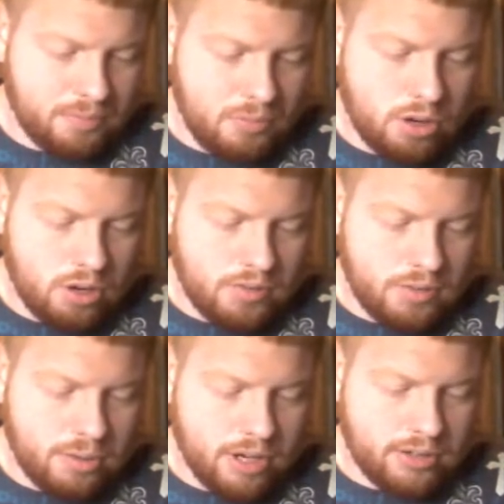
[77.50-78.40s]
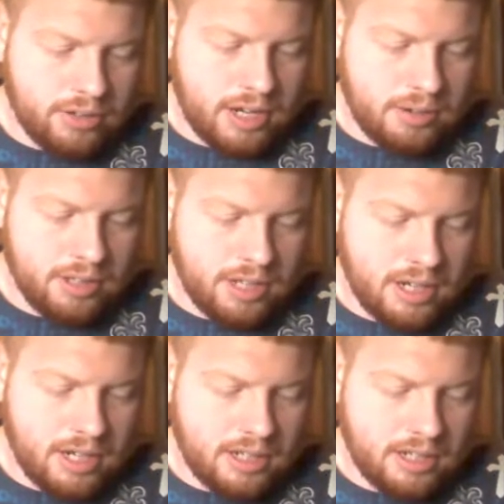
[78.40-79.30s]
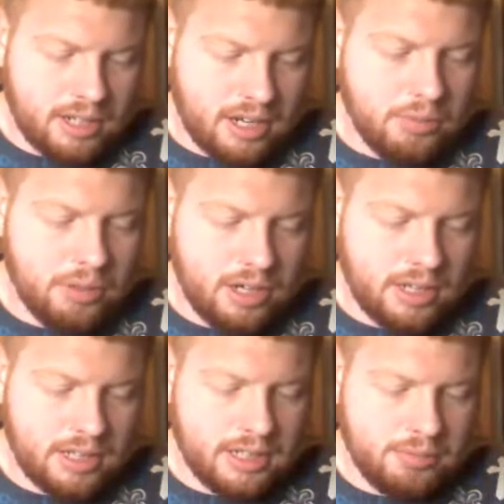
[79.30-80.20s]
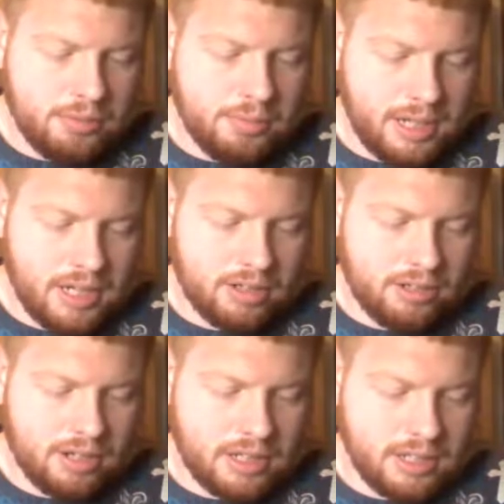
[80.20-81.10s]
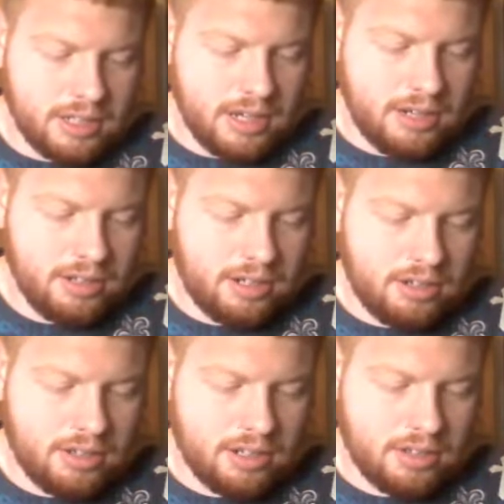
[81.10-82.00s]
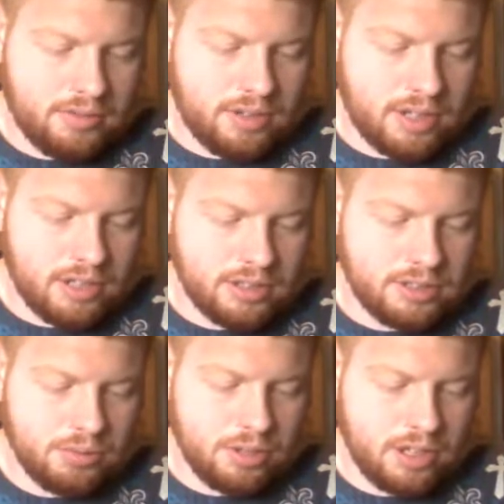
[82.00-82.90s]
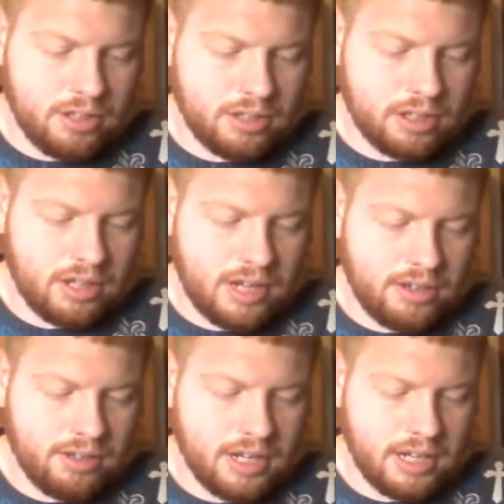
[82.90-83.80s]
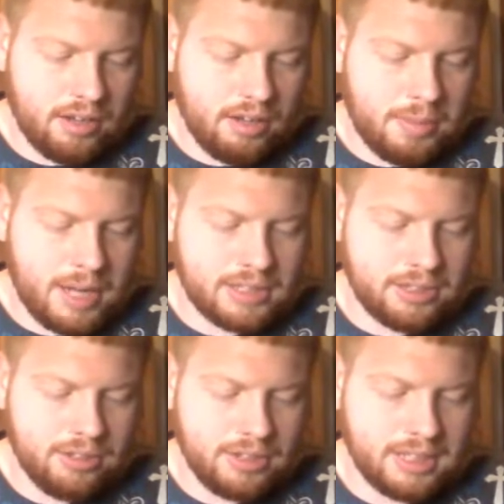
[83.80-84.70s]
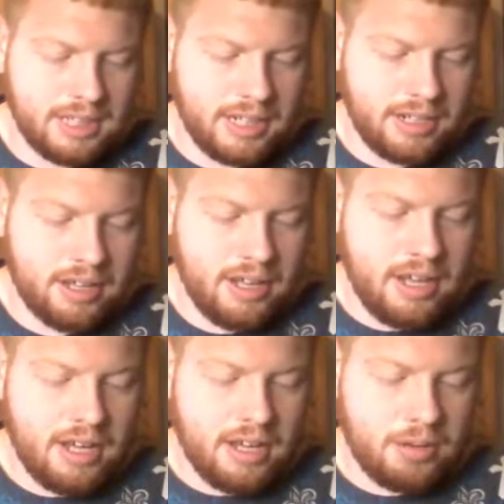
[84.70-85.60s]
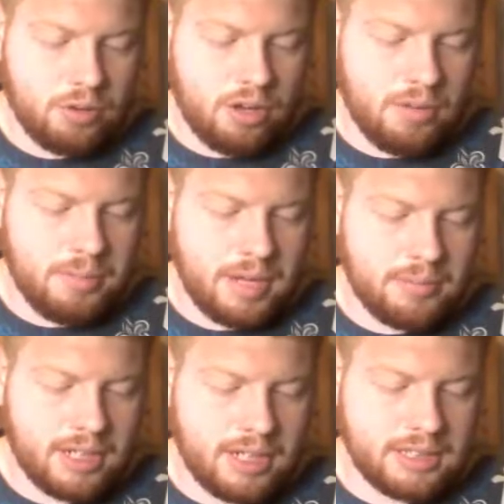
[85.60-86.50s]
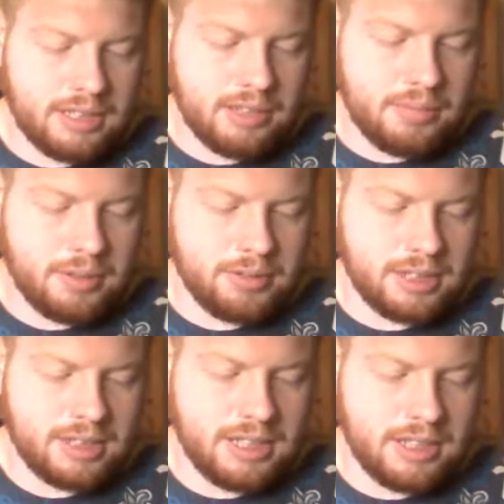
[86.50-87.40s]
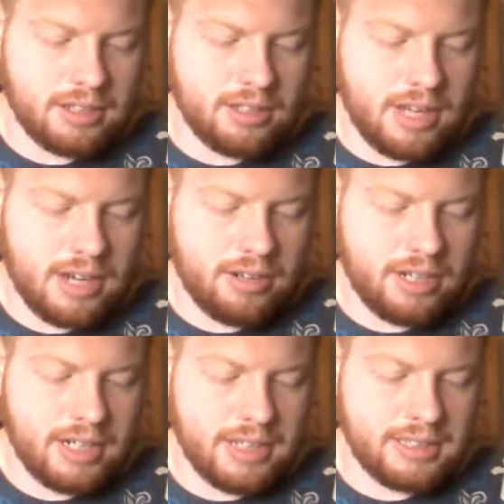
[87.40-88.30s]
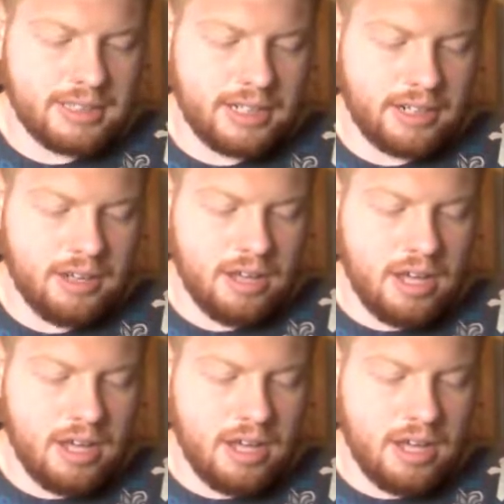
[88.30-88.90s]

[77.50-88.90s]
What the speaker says: Moreover, brethren, I would not that you would be ignorant, how that all our fathers were under the cloud, and all passed through the sea, and were all baptized unto Moses in the cloud and in the sea,